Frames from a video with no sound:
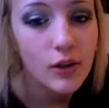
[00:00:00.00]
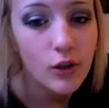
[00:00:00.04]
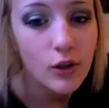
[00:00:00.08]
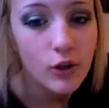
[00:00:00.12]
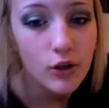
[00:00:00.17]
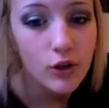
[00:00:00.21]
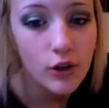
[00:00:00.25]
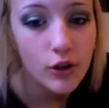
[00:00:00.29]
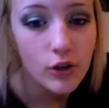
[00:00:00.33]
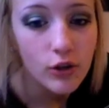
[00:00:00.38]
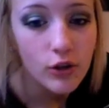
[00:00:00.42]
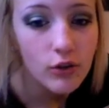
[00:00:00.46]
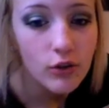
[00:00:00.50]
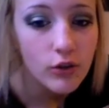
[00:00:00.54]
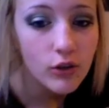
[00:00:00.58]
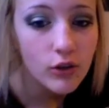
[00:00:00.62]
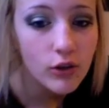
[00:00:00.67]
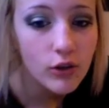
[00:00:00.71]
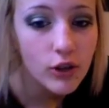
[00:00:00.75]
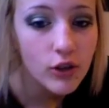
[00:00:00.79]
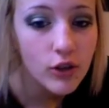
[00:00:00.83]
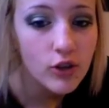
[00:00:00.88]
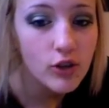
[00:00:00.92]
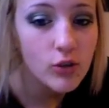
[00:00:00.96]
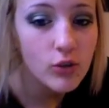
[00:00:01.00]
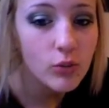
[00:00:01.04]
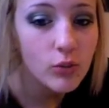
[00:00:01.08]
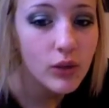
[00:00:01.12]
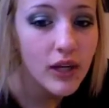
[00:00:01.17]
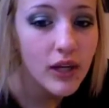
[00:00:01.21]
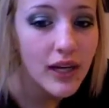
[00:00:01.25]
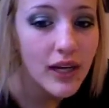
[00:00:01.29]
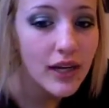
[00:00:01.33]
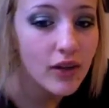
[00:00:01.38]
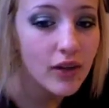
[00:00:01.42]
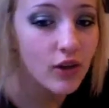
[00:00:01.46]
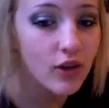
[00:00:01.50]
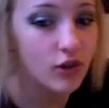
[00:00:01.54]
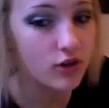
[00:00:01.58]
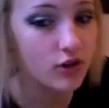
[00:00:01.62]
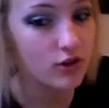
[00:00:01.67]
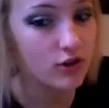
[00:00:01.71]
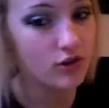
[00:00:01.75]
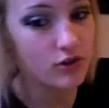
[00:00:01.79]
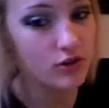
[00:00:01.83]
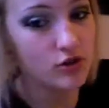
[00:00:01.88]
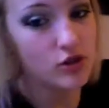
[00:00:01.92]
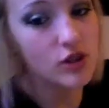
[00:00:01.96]
Look at her. Look at her. You just want to eat her.
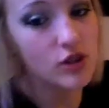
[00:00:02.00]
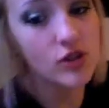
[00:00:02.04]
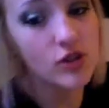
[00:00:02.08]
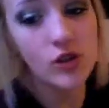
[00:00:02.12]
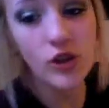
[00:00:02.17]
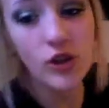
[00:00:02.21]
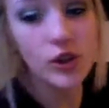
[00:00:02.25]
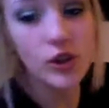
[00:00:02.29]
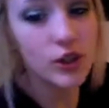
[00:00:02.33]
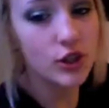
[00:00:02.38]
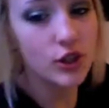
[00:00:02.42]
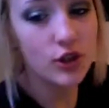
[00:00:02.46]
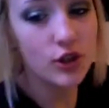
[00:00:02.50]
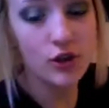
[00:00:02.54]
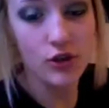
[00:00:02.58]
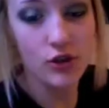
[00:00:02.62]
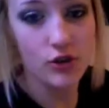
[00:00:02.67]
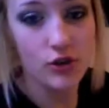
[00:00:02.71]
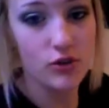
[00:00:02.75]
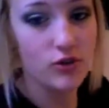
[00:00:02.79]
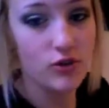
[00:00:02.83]
She's so cute.